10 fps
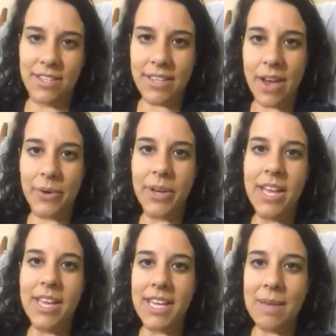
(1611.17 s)
So
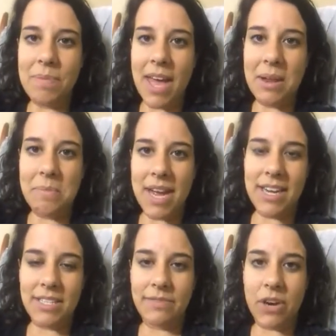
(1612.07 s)
keep that in
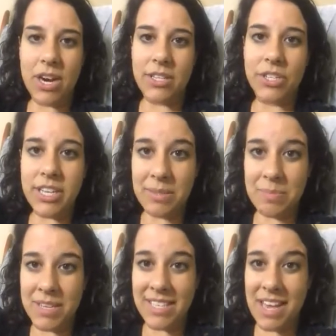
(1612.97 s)
mind as far as
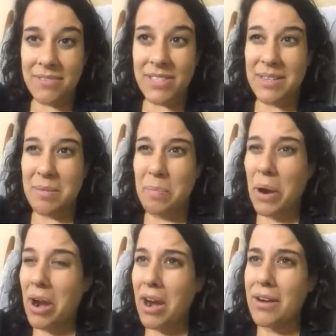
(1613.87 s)
Christmas gifts. It's a
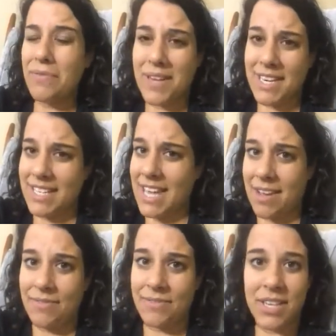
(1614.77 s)
perfect gift,